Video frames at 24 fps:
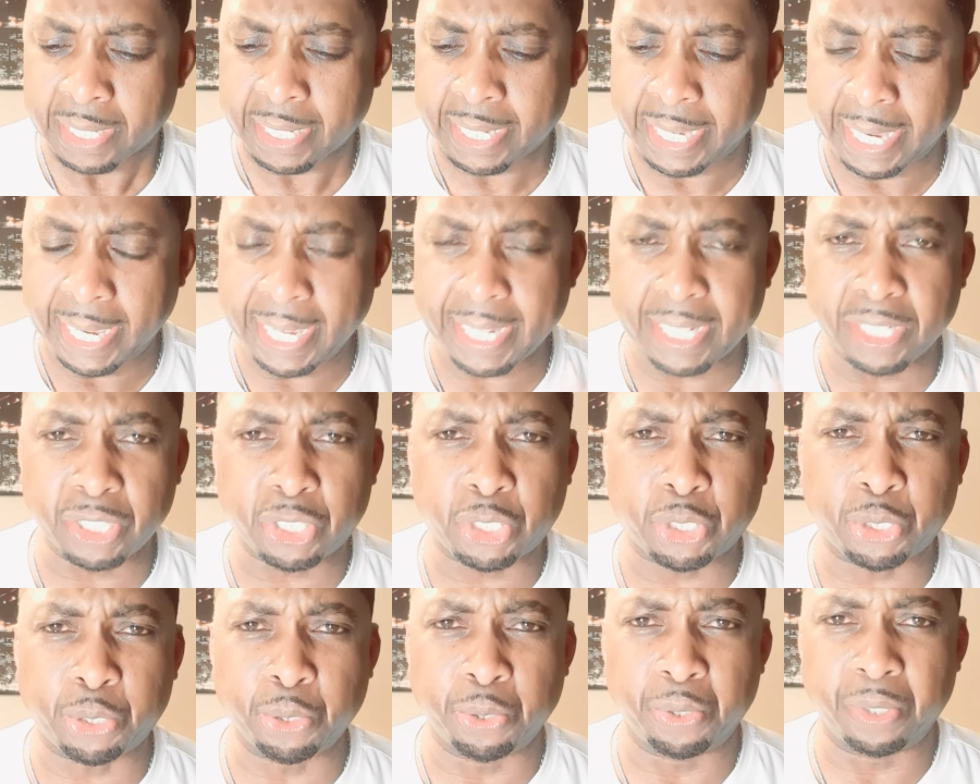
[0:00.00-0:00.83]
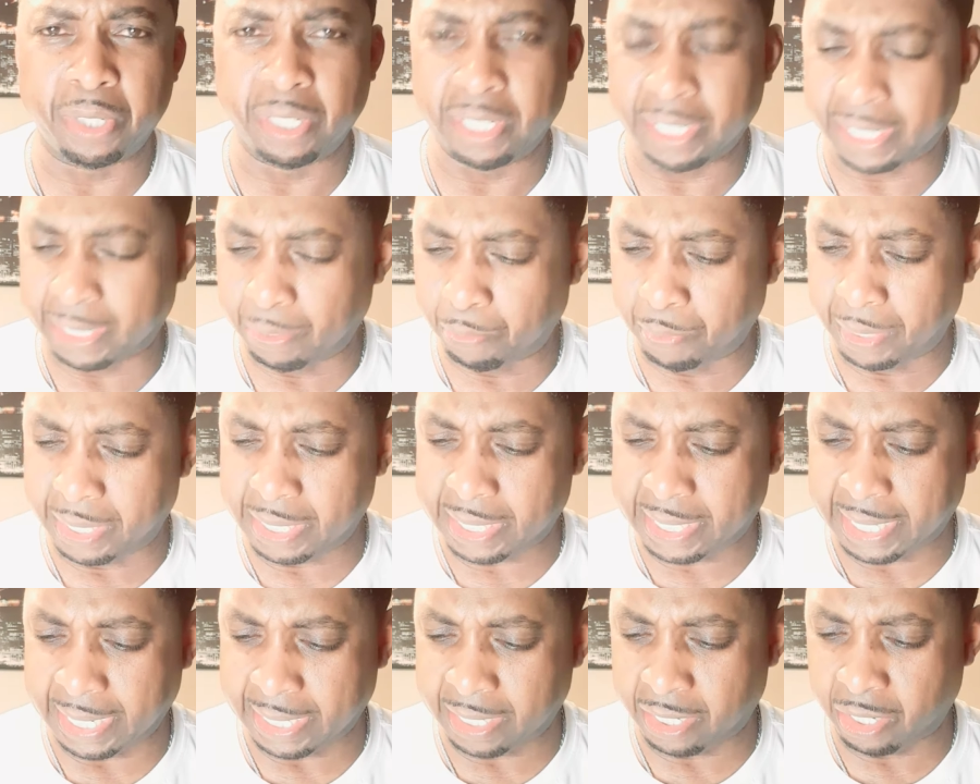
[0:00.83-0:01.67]
King Ashur, look at what it
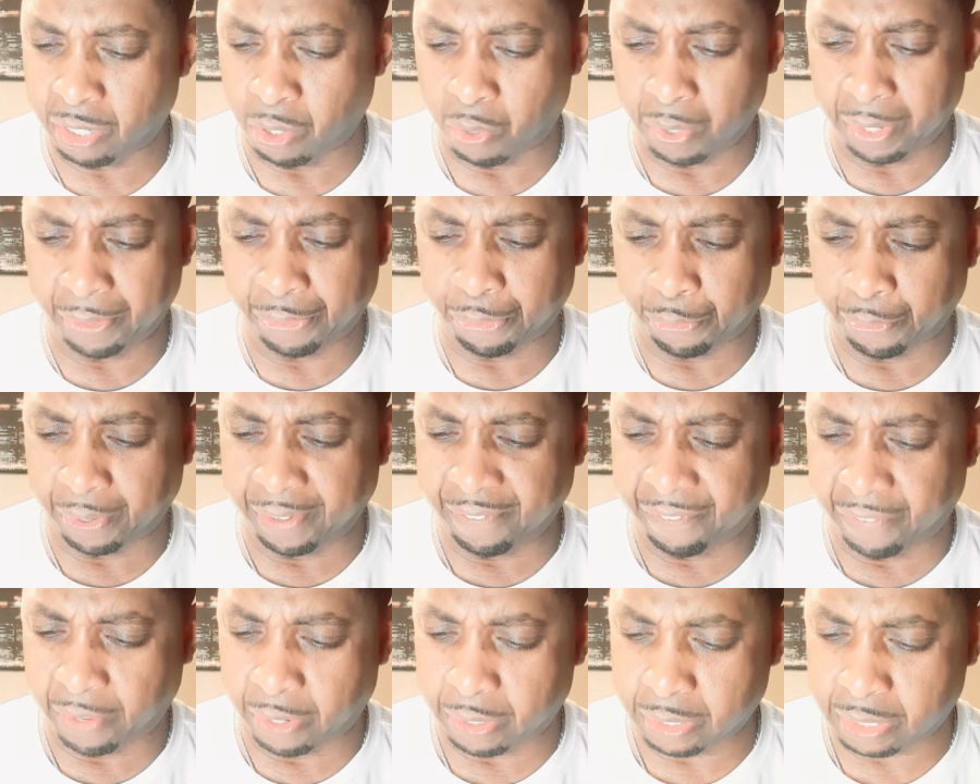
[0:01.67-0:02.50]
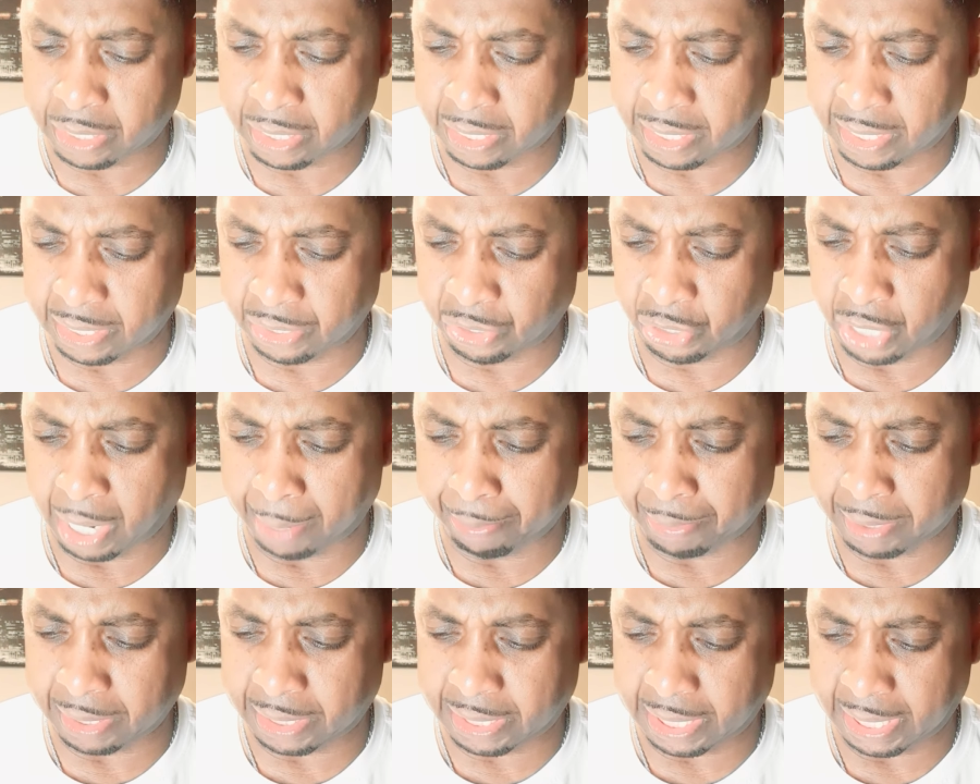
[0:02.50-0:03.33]
says. There's only three verses in
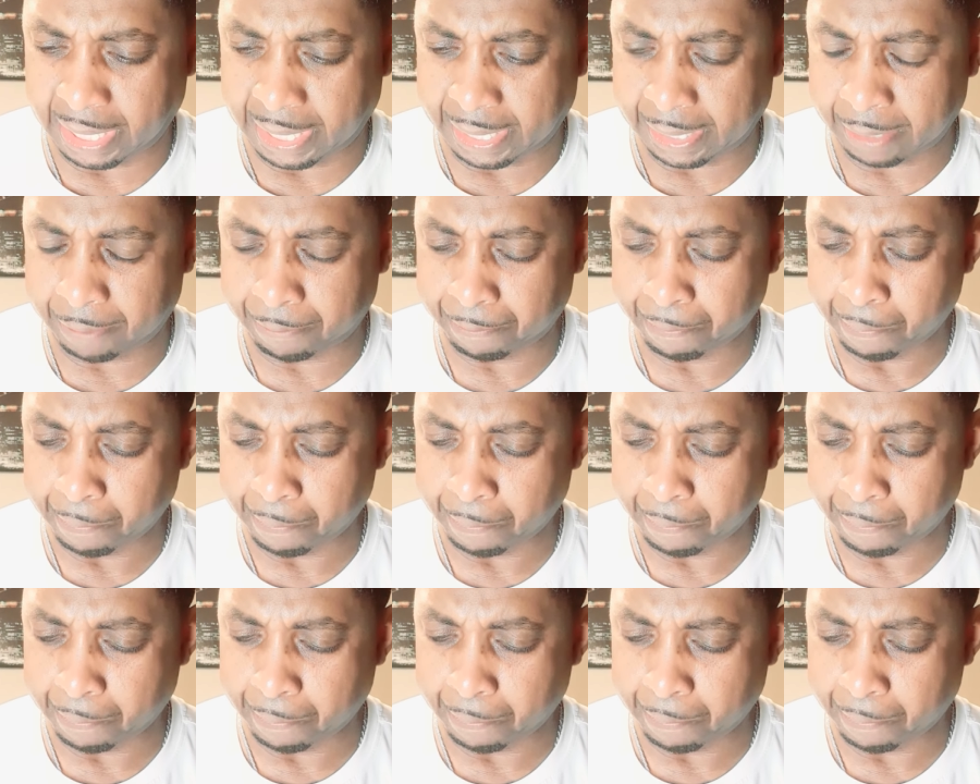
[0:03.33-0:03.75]
chapter 10.